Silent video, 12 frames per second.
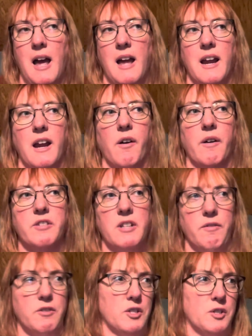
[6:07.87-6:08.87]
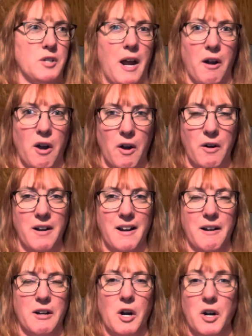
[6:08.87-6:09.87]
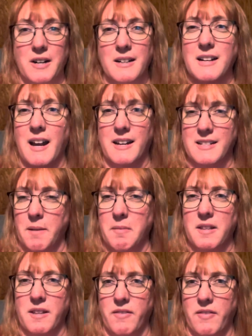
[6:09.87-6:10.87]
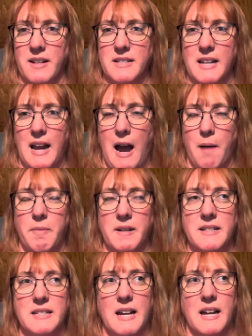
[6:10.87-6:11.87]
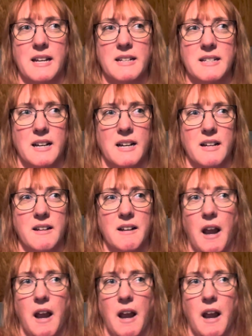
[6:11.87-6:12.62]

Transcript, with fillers: you know, it was, it was just kind of hurt, it hurt kind of some of the things that happened, and, uh,